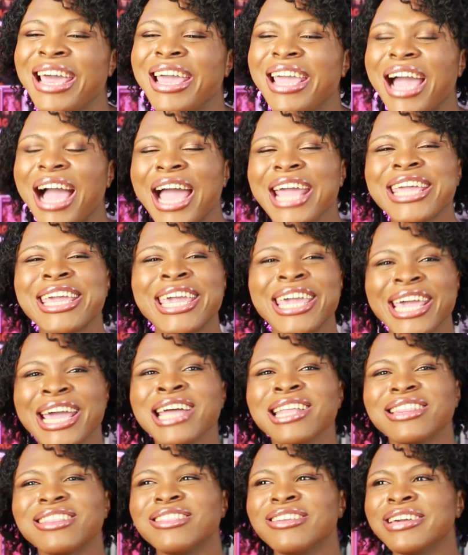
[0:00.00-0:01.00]
I
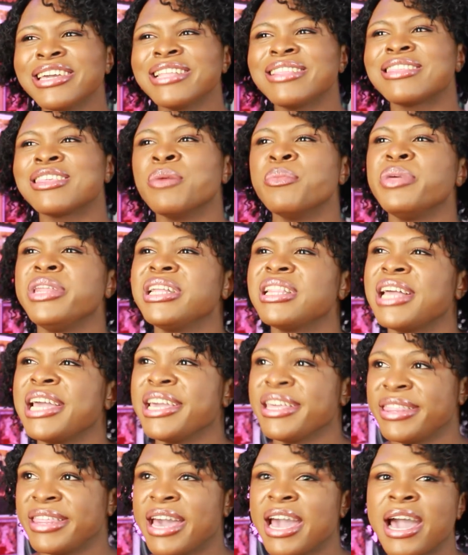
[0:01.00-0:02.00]
can't look at somebody
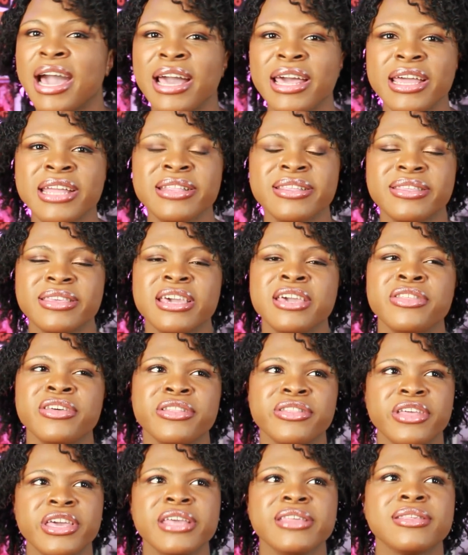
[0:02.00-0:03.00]
like that and say
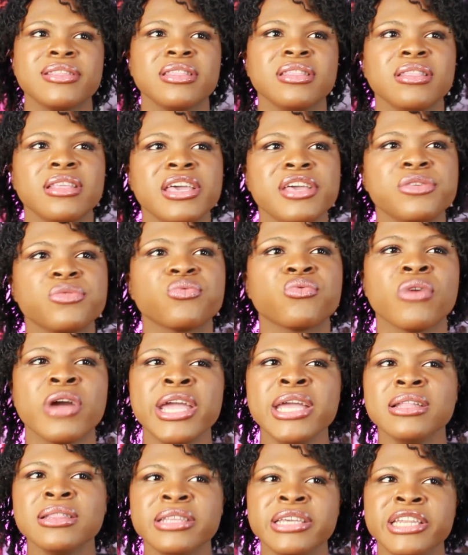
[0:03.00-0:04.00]
that his
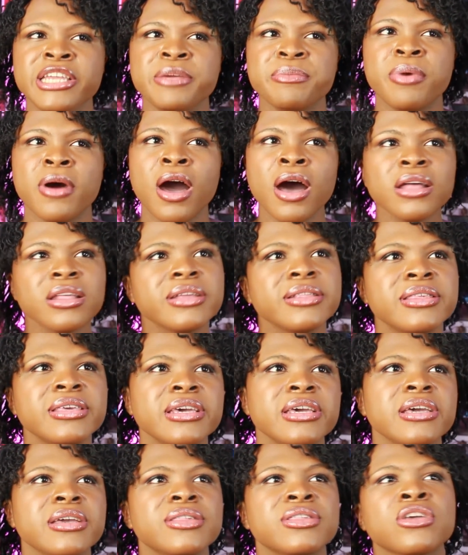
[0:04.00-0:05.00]
right-leaning
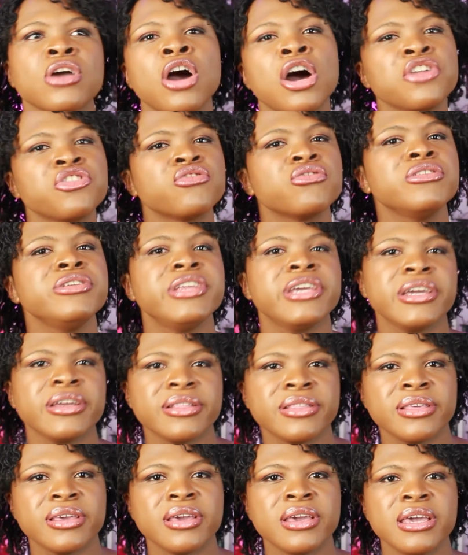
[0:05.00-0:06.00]
politics
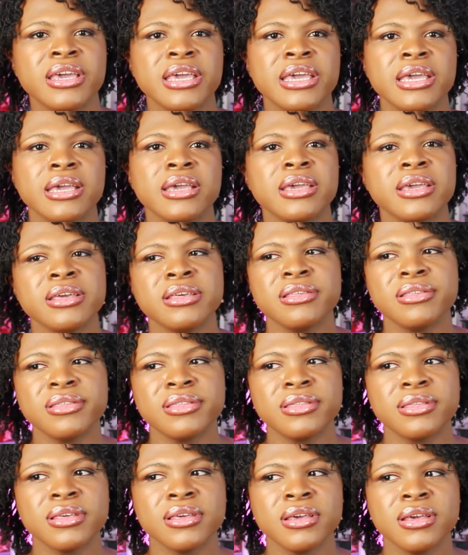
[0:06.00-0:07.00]
contradict
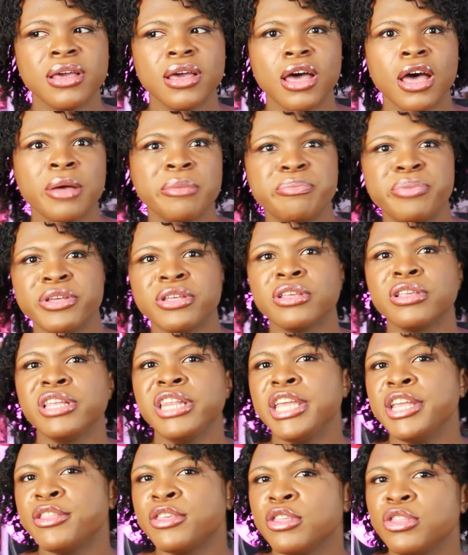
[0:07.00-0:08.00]
his
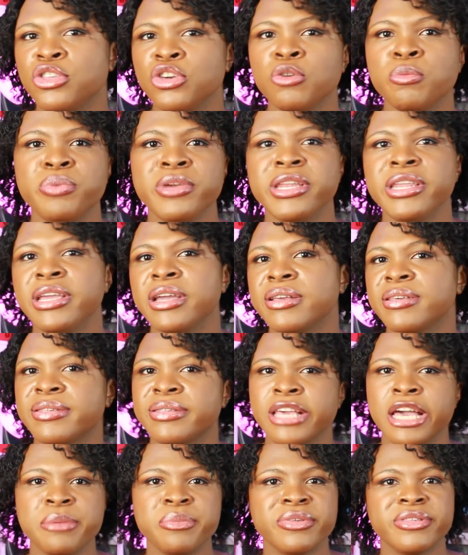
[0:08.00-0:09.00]
ability to do
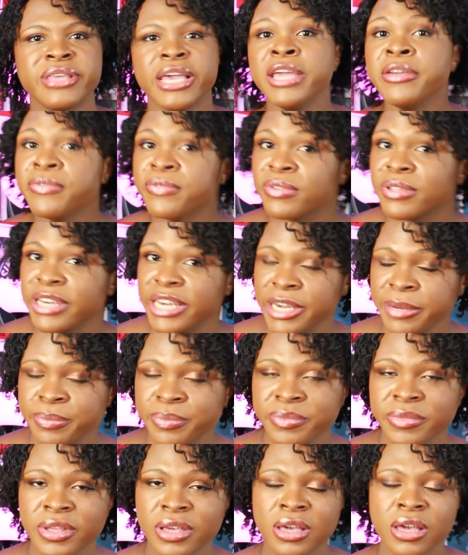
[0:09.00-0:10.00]
BDSM safely,
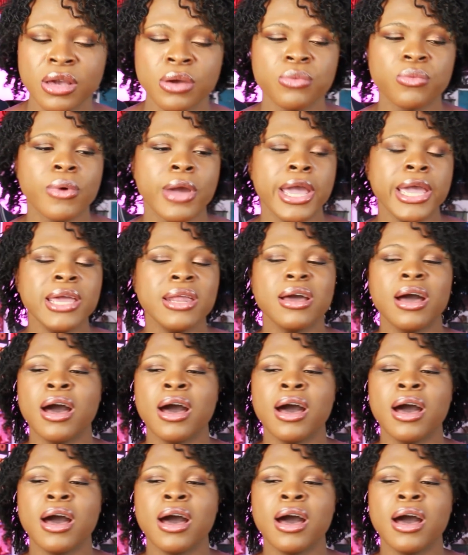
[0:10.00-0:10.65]
right?